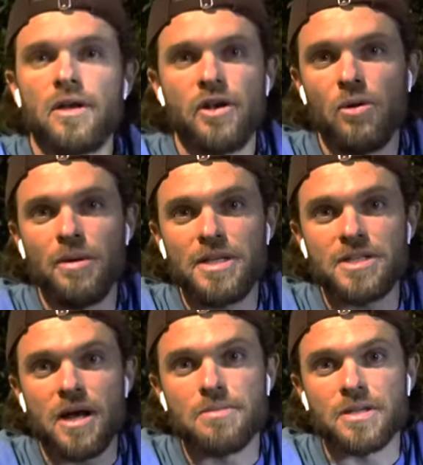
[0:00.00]
Nobody
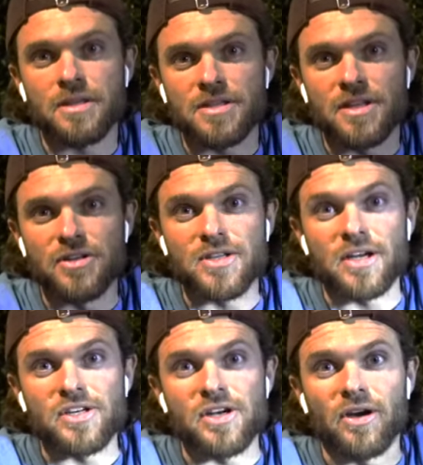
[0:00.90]
stops at this
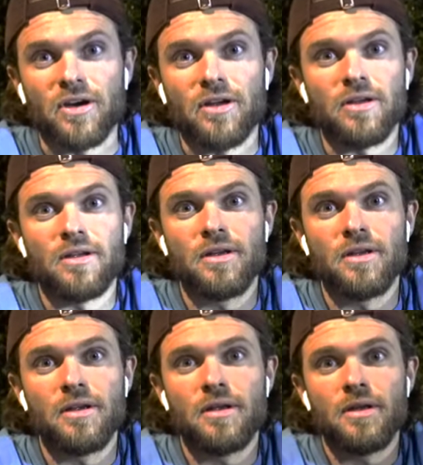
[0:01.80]
intersection here.
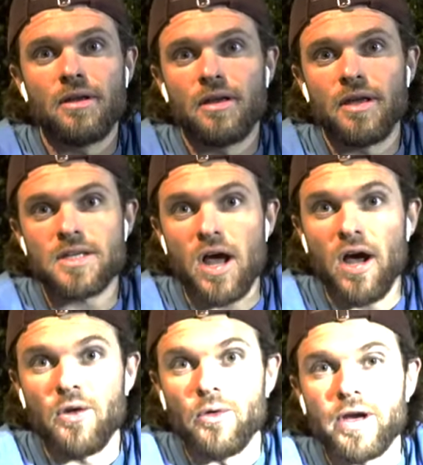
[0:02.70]
It's
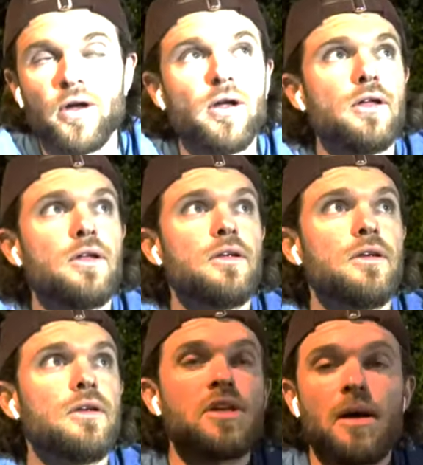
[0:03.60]
unreal.
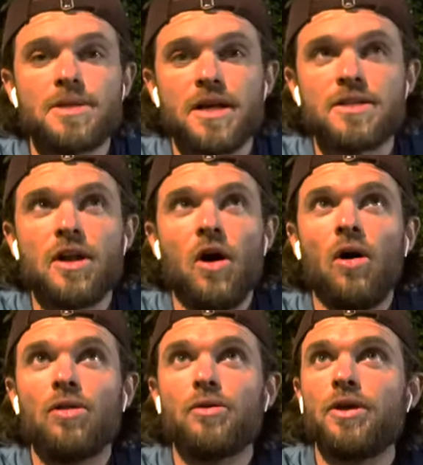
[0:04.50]
Stop signs in
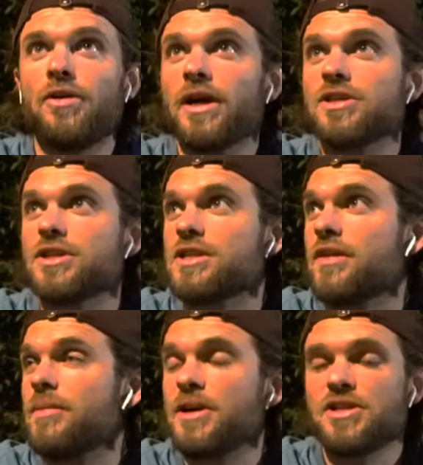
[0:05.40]
all three directions, and
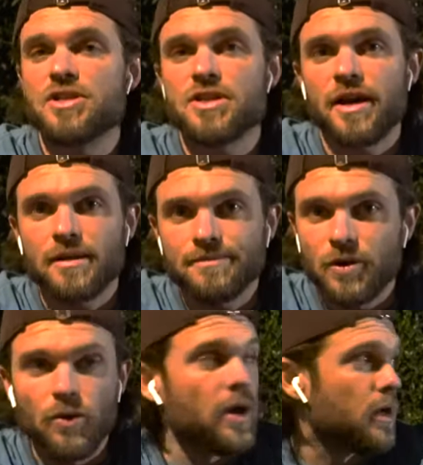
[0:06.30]
everybody's just like
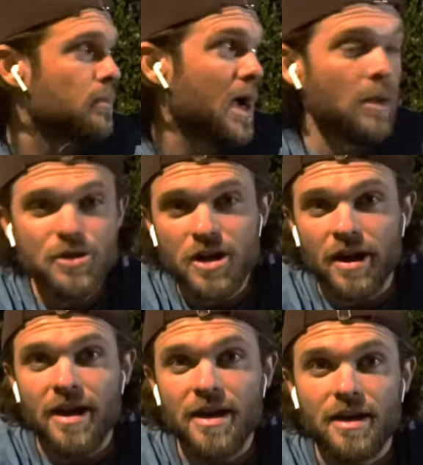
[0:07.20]
running. I almost got
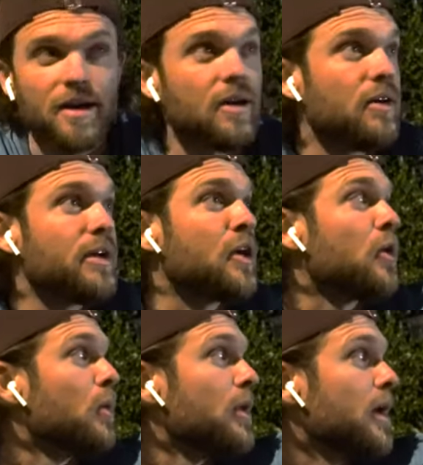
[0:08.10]
hit here
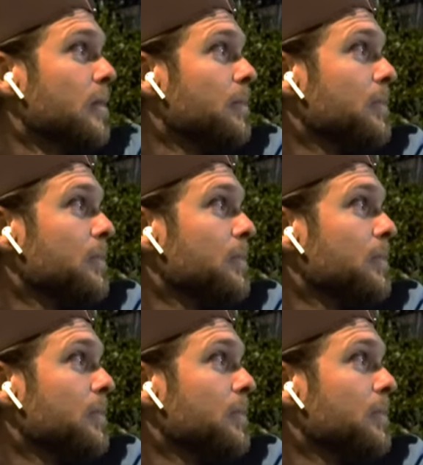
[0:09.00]
one time.